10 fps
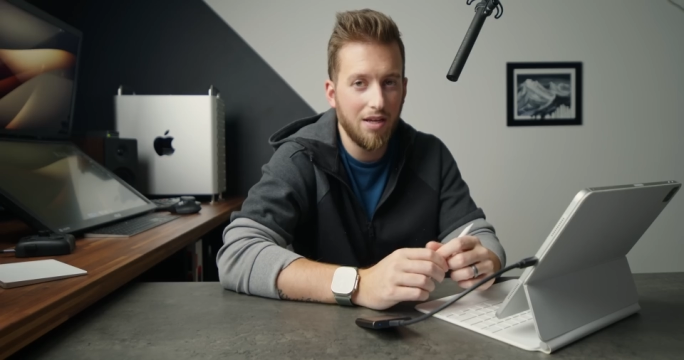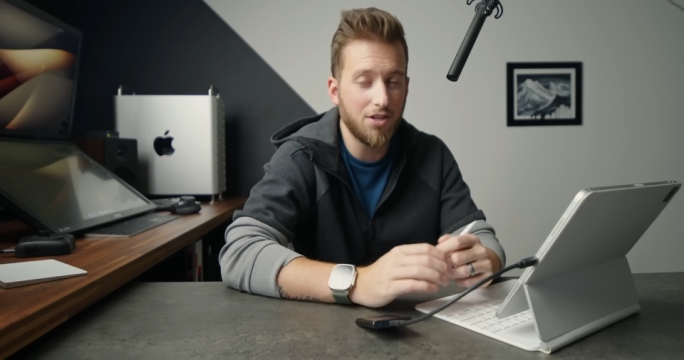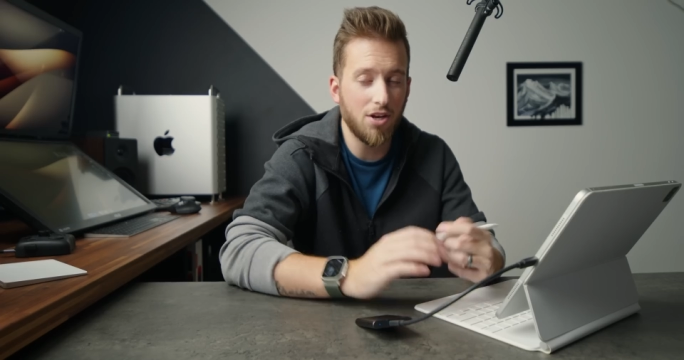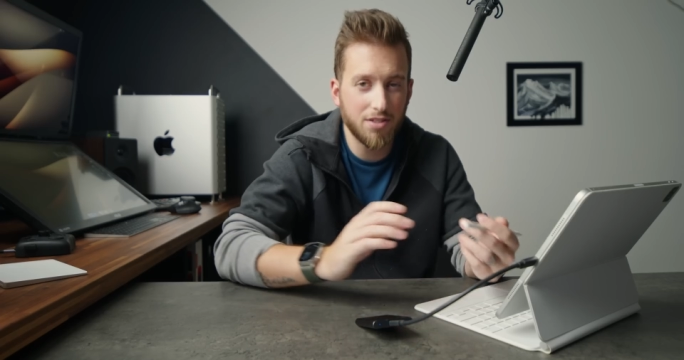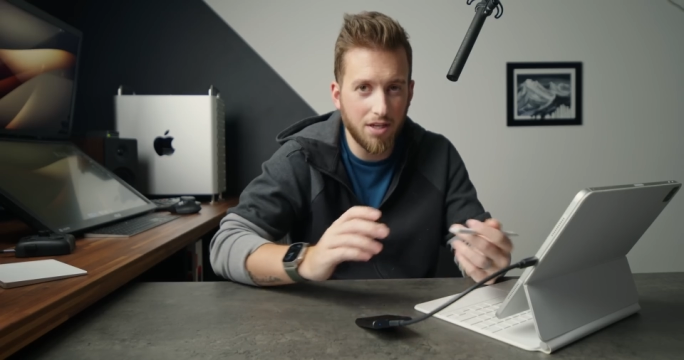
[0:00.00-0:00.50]
It's
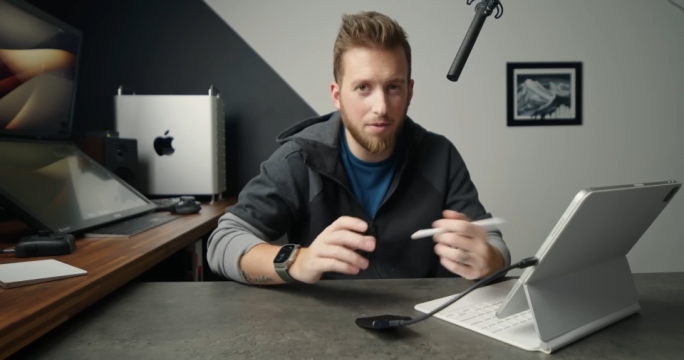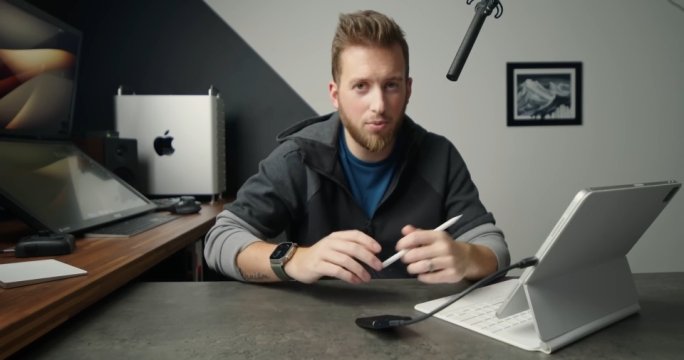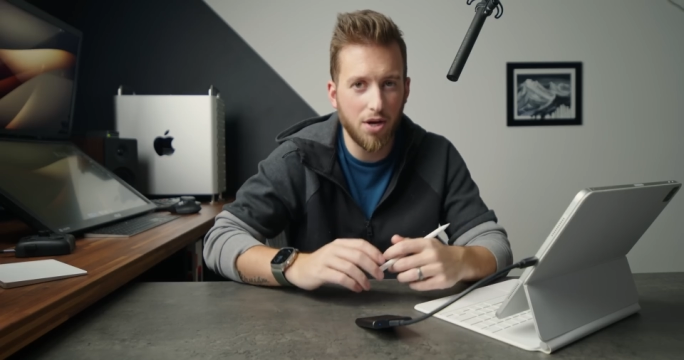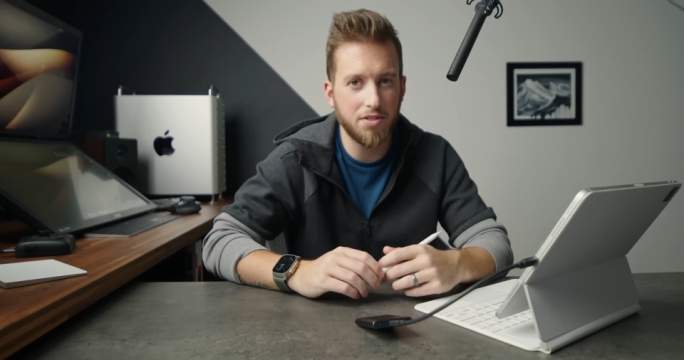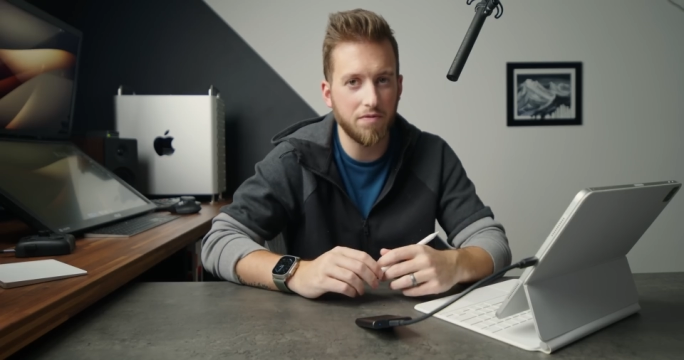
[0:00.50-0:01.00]
honestly
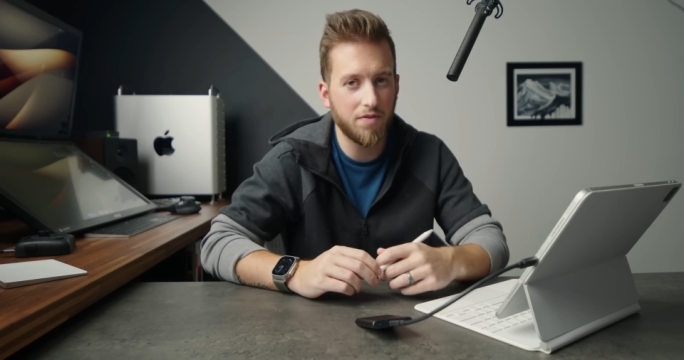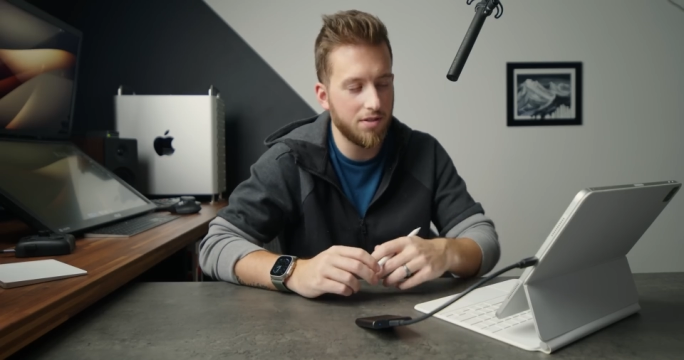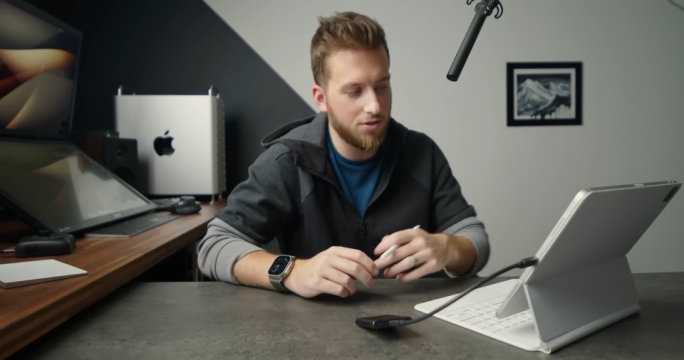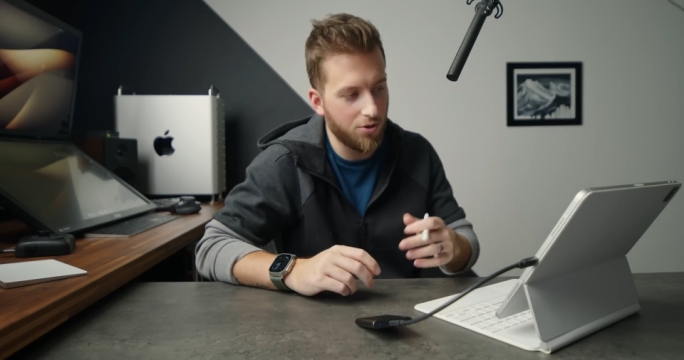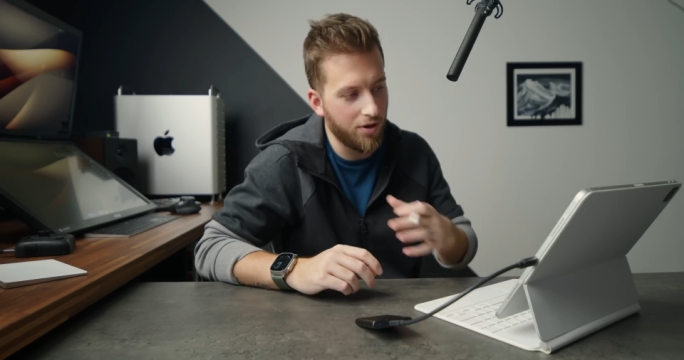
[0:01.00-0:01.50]
impressive
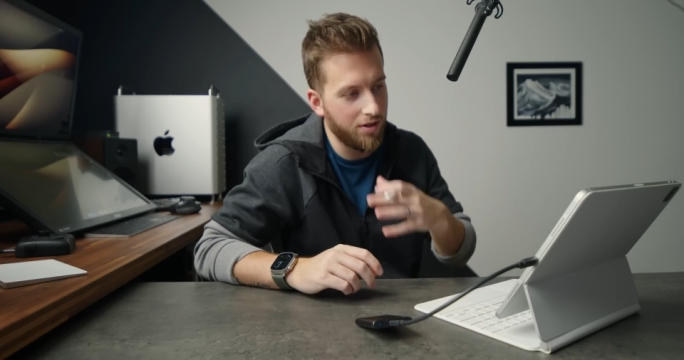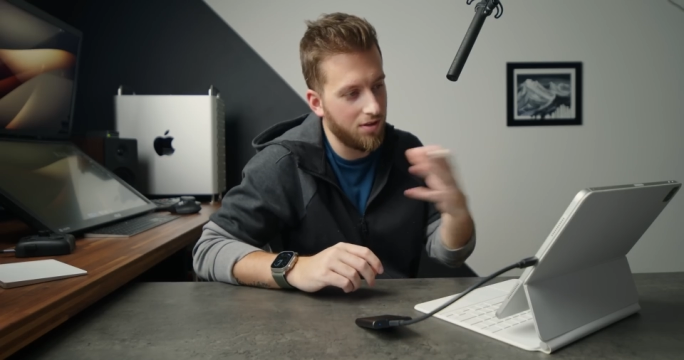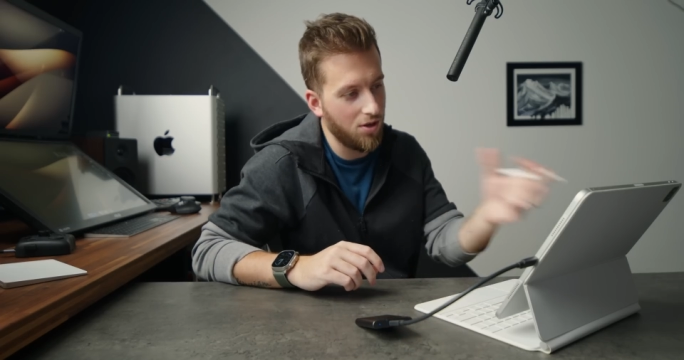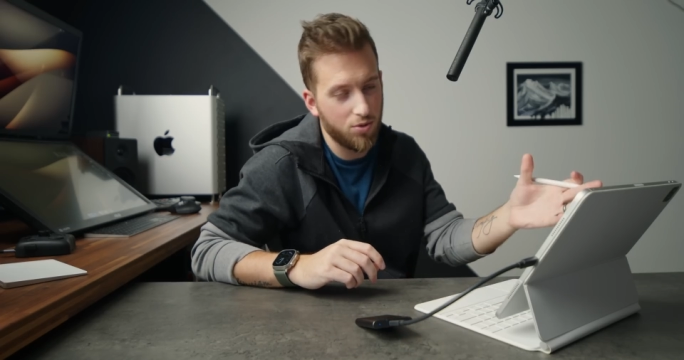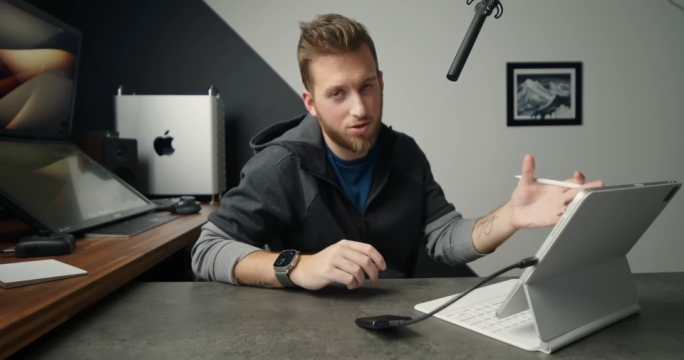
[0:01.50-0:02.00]
considering
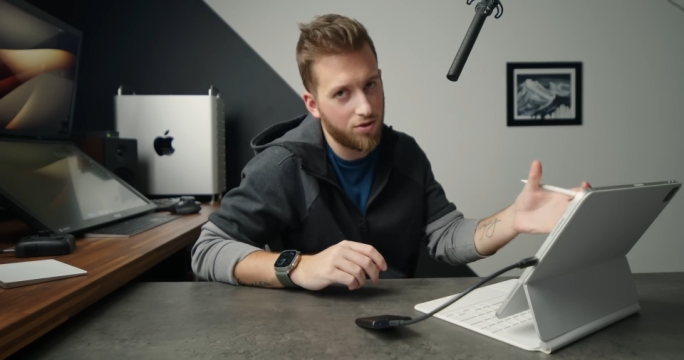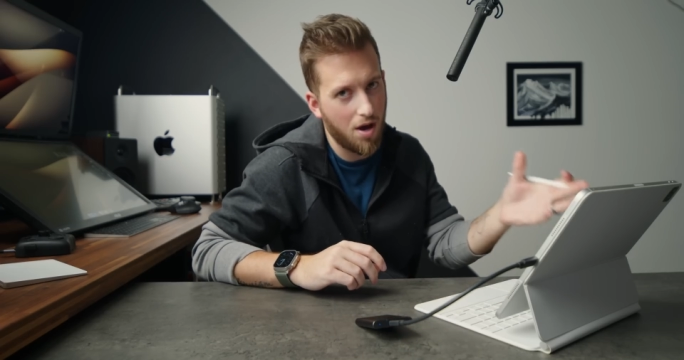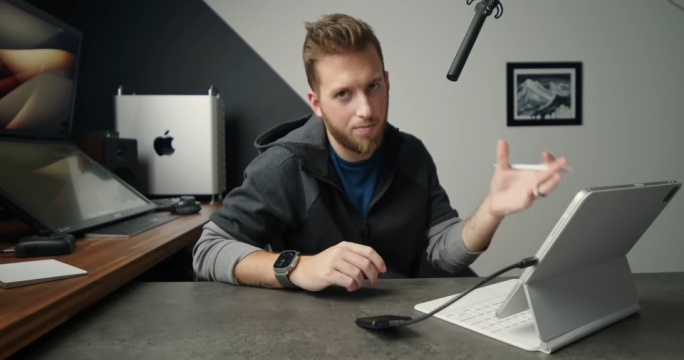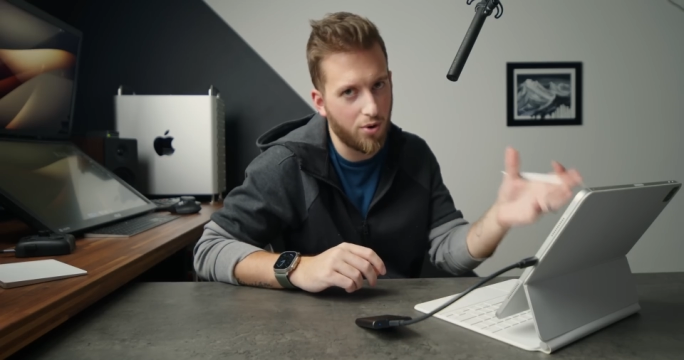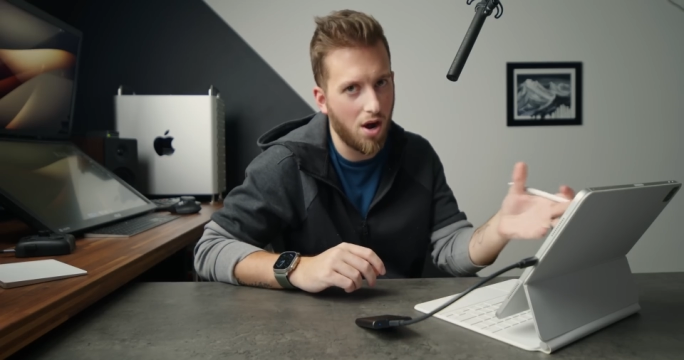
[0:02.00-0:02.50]
those are
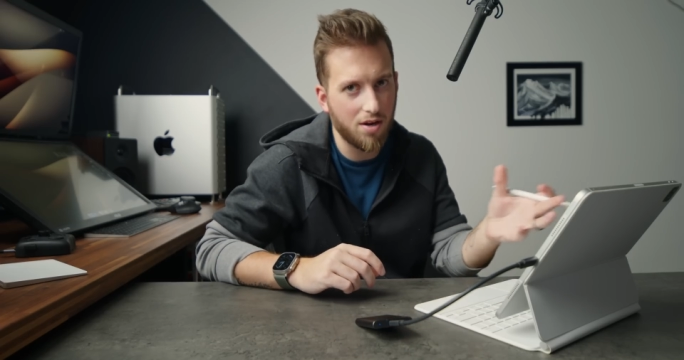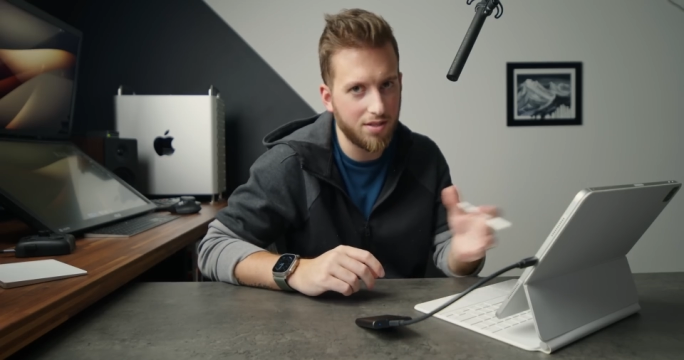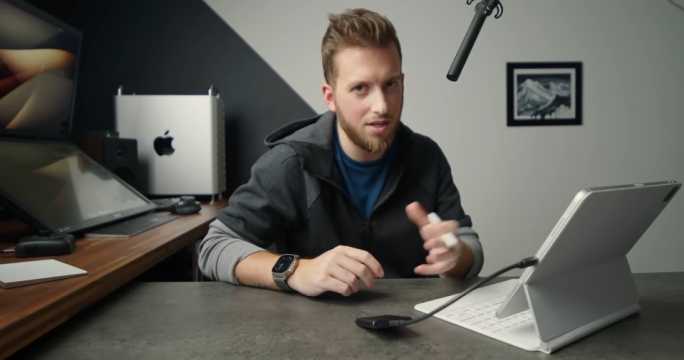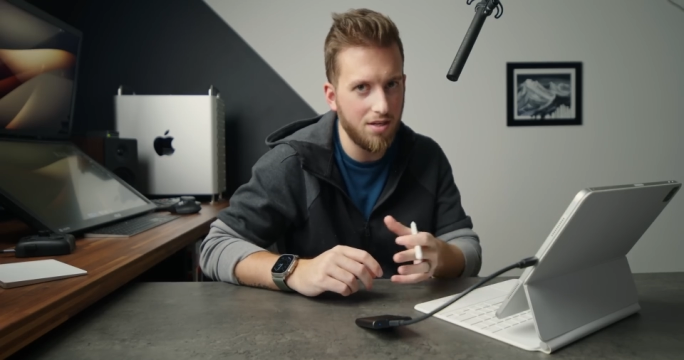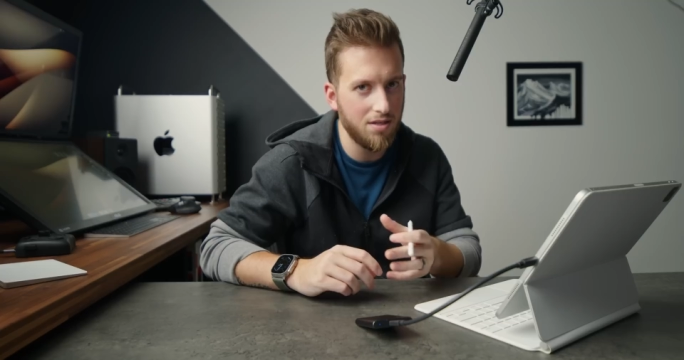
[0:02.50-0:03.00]
not
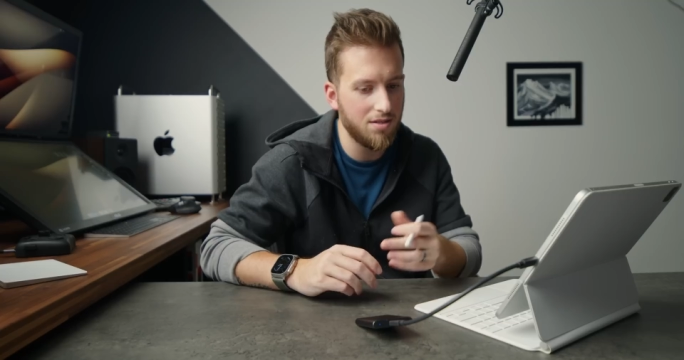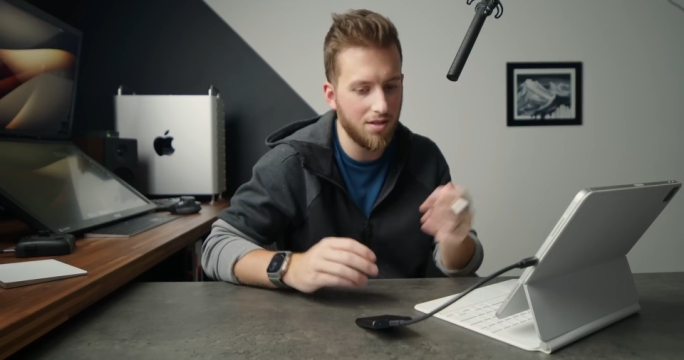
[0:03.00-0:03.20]
proxies.